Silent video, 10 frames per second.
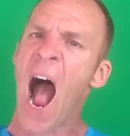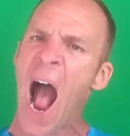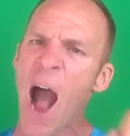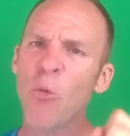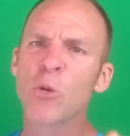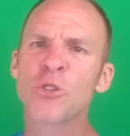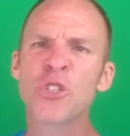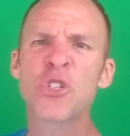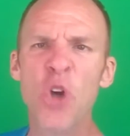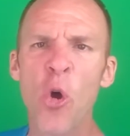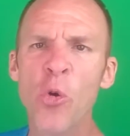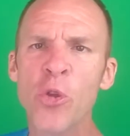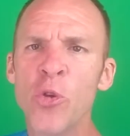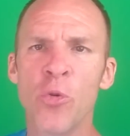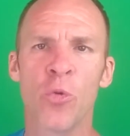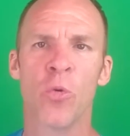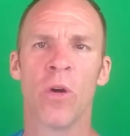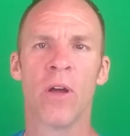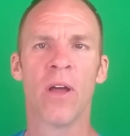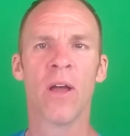I will show you
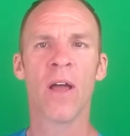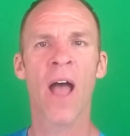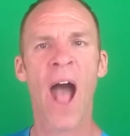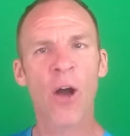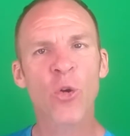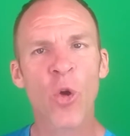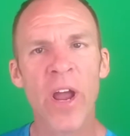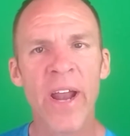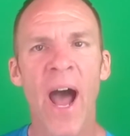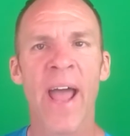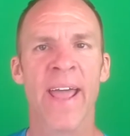how great I